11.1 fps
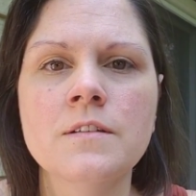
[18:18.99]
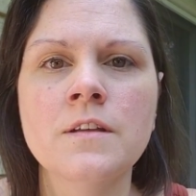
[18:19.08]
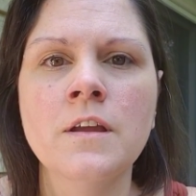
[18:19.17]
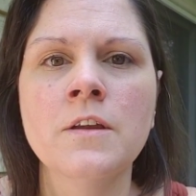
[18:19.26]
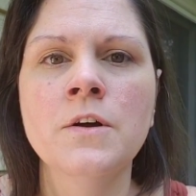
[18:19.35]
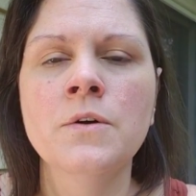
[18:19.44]

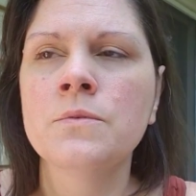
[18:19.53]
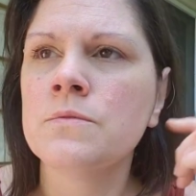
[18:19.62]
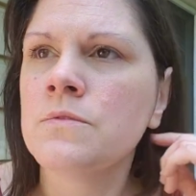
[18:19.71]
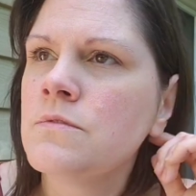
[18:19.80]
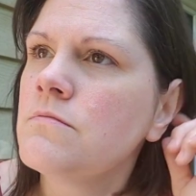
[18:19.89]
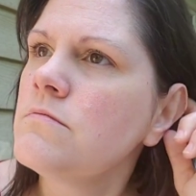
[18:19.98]
You know,
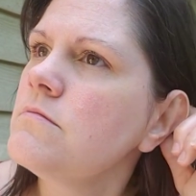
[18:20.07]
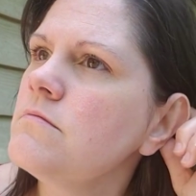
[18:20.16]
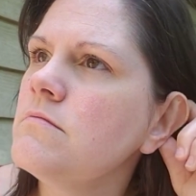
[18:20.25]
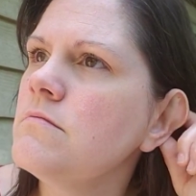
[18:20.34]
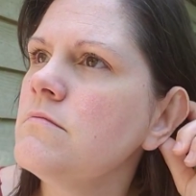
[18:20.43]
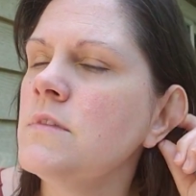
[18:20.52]

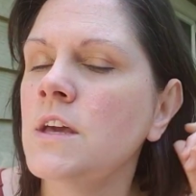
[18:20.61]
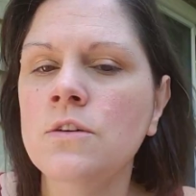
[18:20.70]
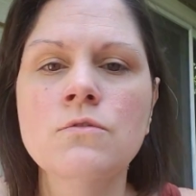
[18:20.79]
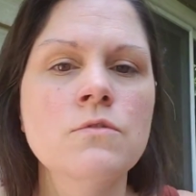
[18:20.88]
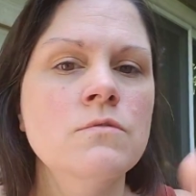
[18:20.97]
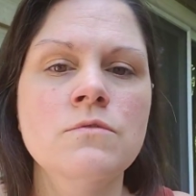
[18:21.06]
they
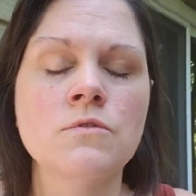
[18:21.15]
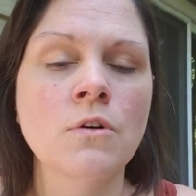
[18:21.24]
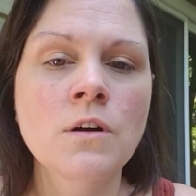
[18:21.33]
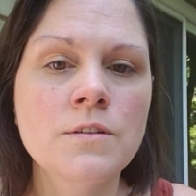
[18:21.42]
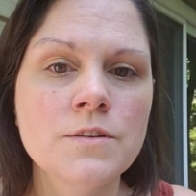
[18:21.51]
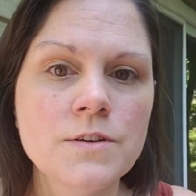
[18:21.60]
use
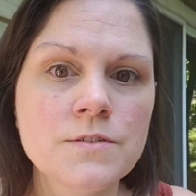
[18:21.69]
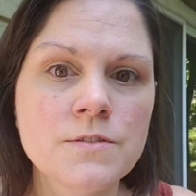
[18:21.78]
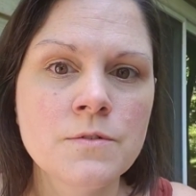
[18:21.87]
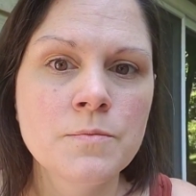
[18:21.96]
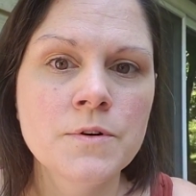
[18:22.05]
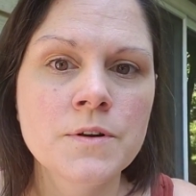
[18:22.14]
Dawn dish
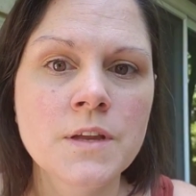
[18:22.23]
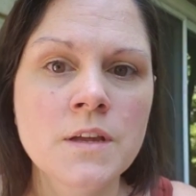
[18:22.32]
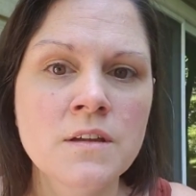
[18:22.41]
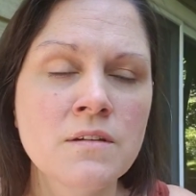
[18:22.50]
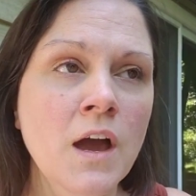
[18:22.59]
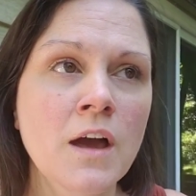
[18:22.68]
soap on
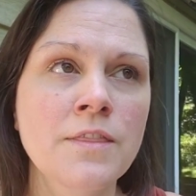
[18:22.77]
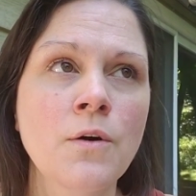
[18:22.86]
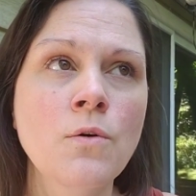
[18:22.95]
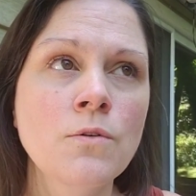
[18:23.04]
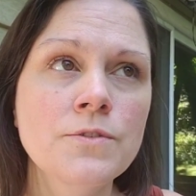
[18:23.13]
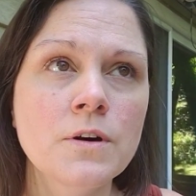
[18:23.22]
the
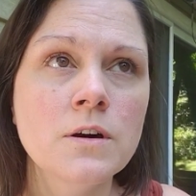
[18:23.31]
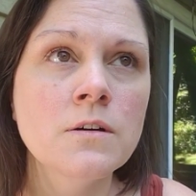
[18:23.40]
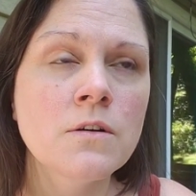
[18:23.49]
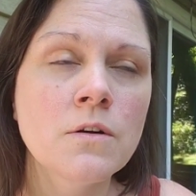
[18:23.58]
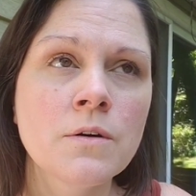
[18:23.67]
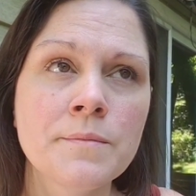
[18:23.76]
whole
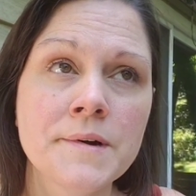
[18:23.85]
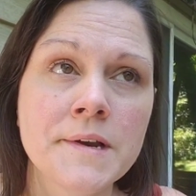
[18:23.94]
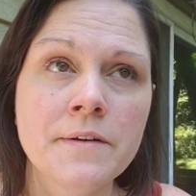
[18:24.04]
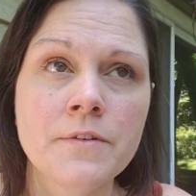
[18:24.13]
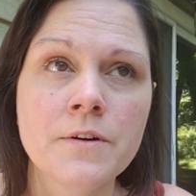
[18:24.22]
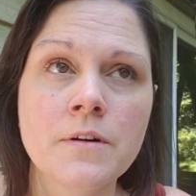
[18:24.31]
dog or
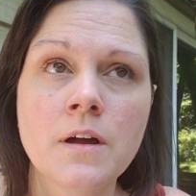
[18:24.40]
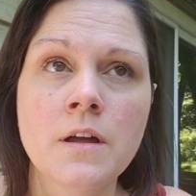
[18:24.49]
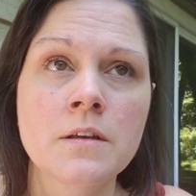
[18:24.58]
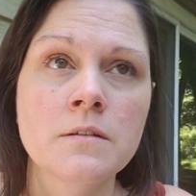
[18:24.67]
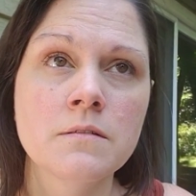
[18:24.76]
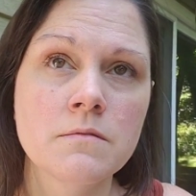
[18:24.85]
whatever.
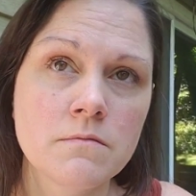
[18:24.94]
And